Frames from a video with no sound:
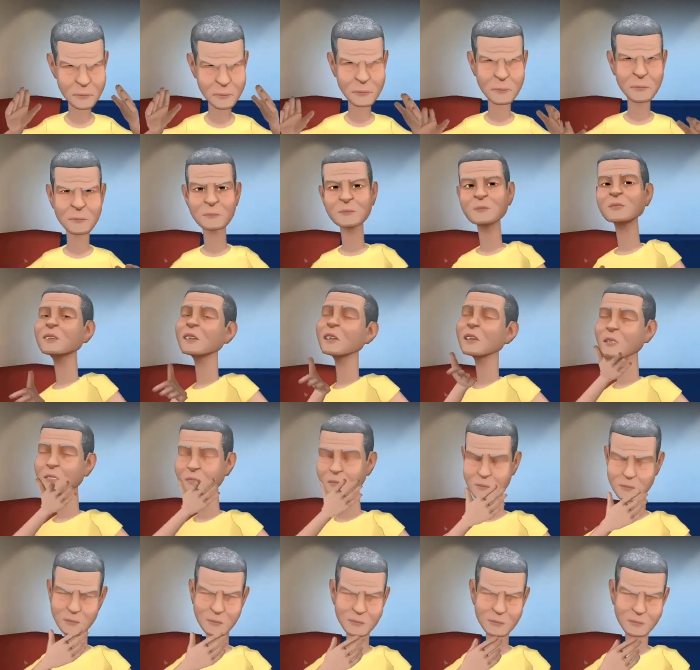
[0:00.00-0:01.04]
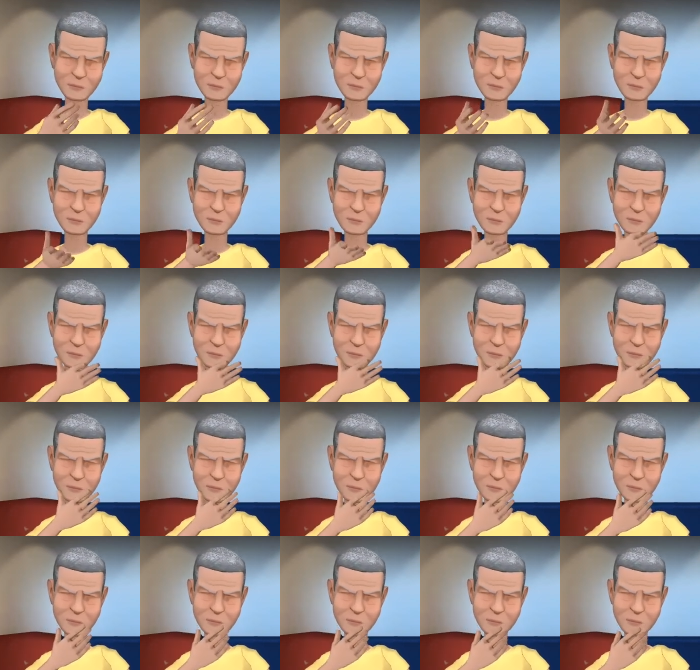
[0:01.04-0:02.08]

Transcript: (silence)